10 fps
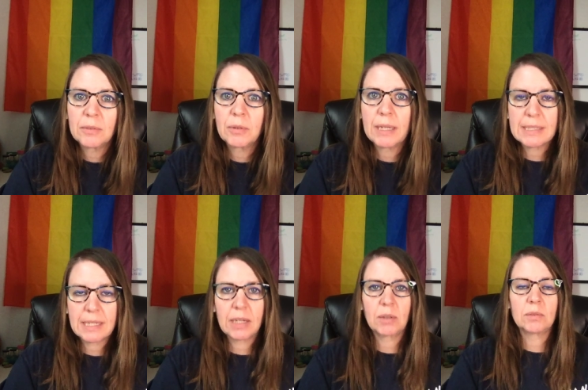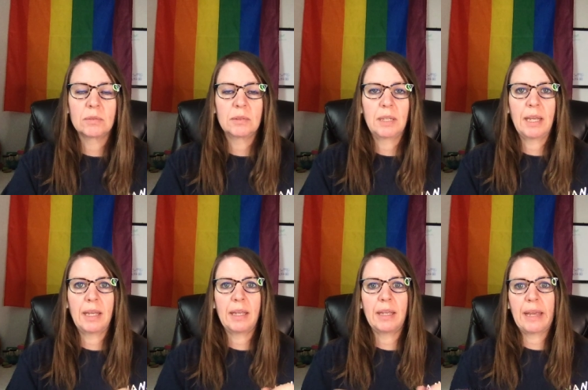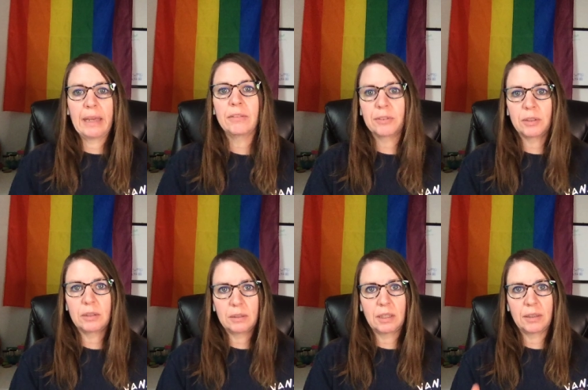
write down a handful